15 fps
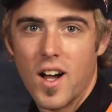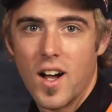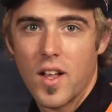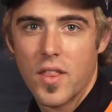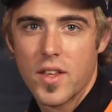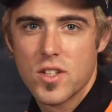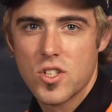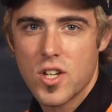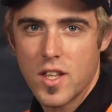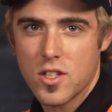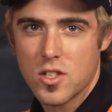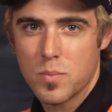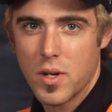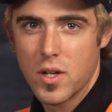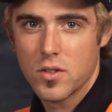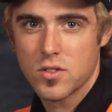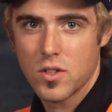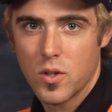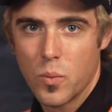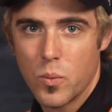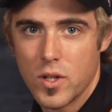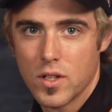I'll then check the spokes on
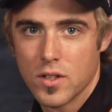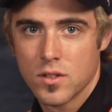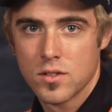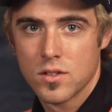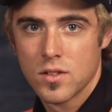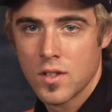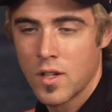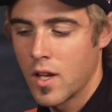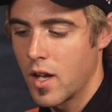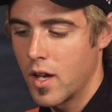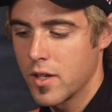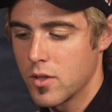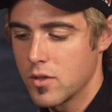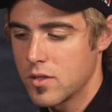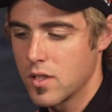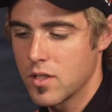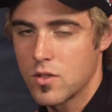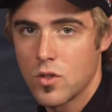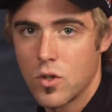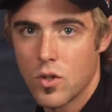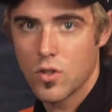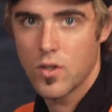the wheels. I use this
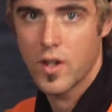torque